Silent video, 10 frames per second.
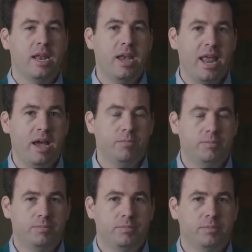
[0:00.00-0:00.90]
Now,
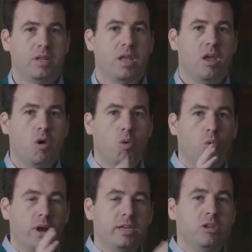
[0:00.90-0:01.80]

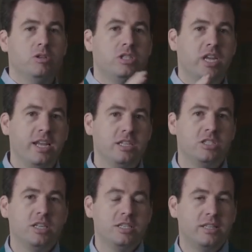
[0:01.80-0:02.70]
when you change
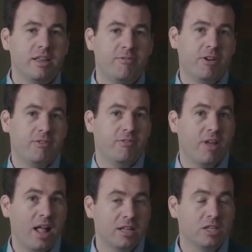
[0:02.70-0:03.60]
these different
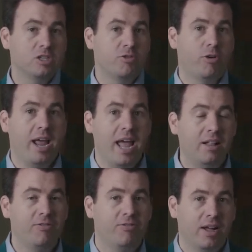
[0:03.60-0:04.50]
values for
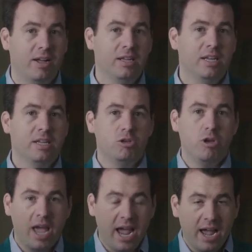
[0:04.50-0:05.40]
alpha, you
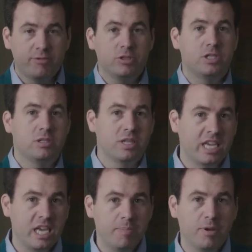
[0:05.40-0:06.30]
have to
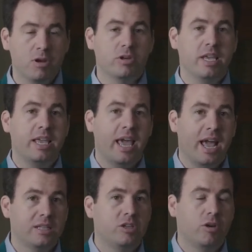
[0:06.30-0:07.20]
keep looking
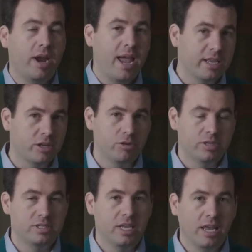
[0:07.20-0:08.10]
at your
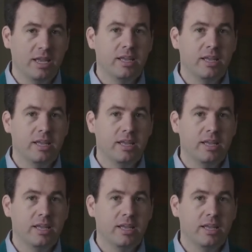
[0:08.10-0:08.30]
accuracy.